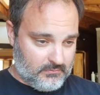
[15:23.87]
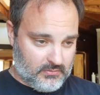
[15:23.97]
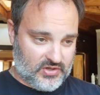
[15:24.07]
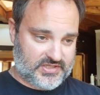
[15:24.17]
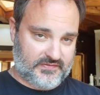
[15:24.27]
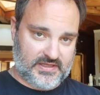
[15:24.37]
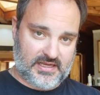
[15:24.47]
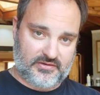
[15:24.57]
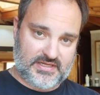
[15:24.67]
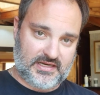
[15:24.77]

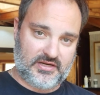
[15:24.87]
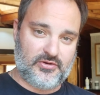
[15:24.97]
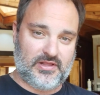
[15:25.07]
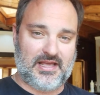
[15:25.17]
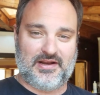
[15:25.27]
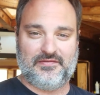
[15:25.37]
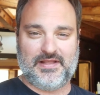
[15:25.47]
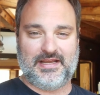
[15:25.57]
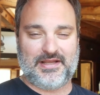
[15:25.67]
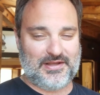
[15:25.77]
mercifully I don't tend to do a lot
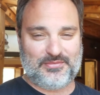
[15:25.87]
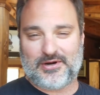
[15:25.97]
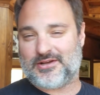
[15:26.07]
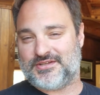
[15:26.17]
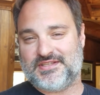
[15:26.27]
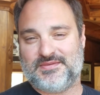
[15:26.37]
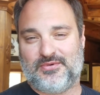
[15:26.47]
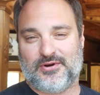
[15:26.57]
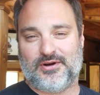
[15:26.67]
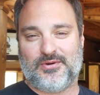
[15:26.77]
of production
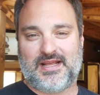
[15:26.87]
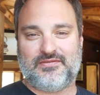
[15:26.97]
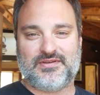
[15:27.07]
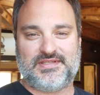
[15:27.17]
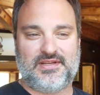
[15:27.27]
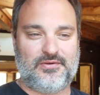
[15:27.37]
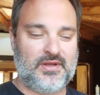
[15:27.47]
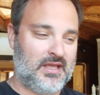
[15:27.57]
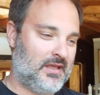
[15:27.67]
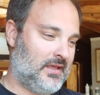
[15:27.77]
support or whatever,
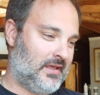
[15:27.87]
so